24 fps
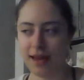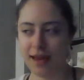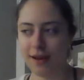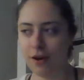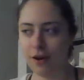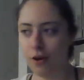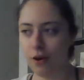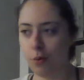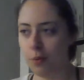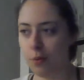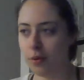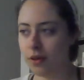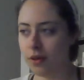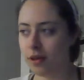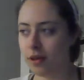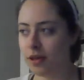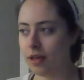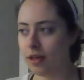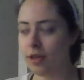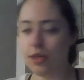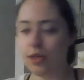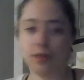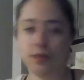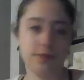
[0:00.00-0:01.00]
I hope
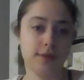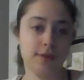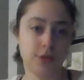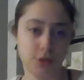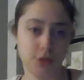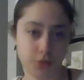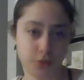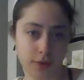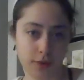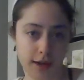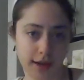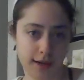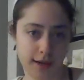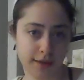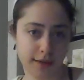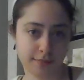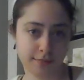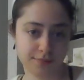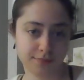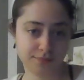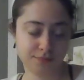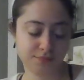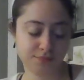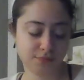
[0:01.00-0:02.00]
you enjoyed
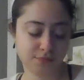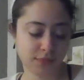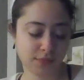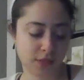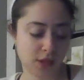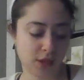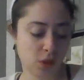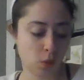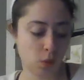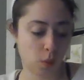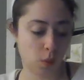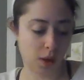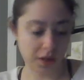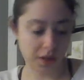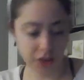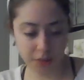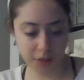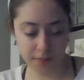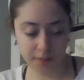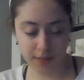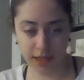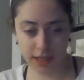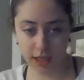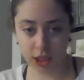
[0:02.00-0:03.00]

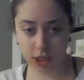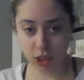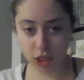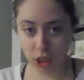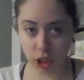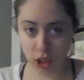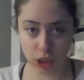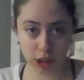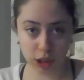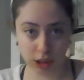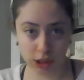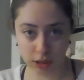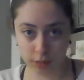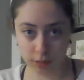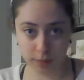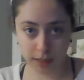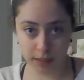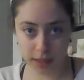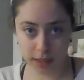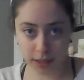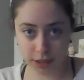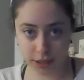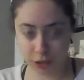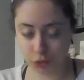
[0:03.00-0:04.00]
watching me cook a little
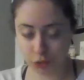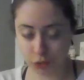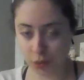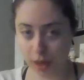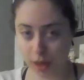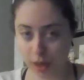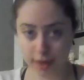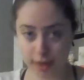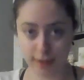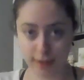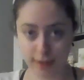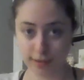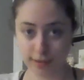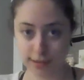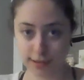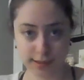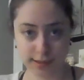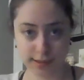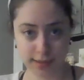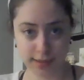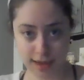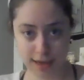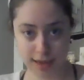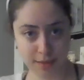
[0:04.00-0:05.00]
bit, try not to
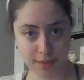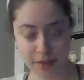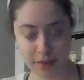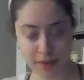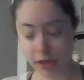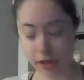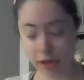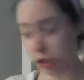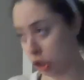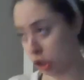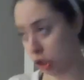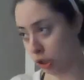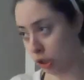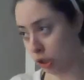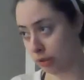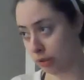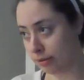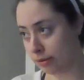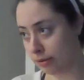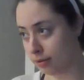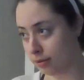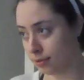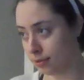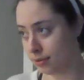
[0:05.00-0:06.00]
stain my
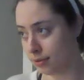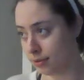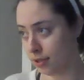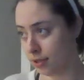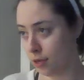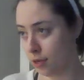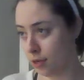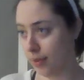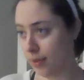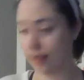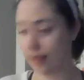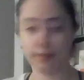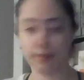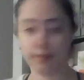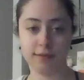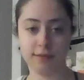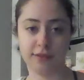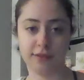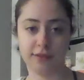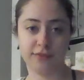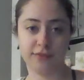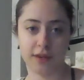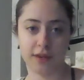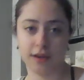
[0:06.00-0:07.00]
shirt, make a
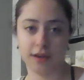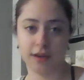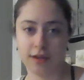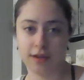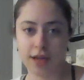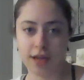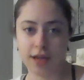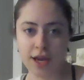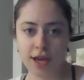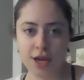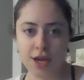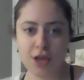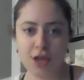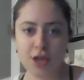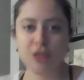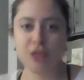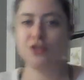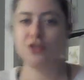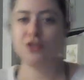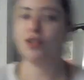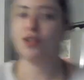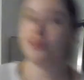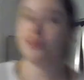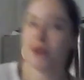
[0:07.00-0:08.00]
fun
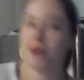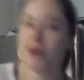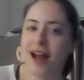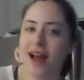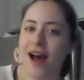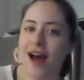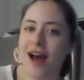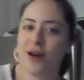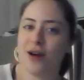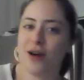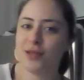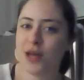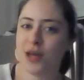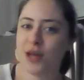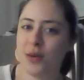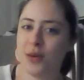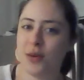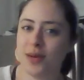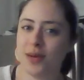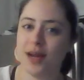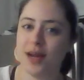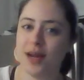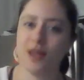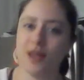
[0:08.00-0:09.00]
gingerbread house. I hope it
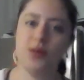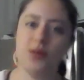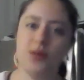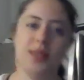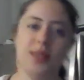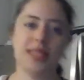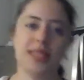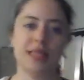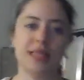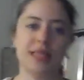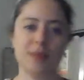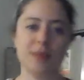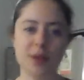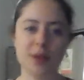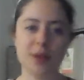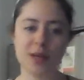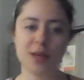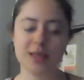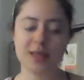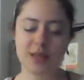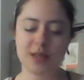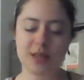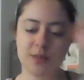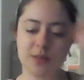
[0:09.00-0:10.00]
got you in the spirit a
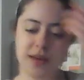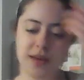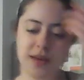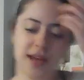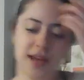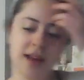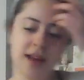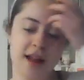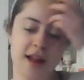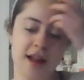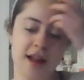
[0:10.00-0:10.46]
little bit.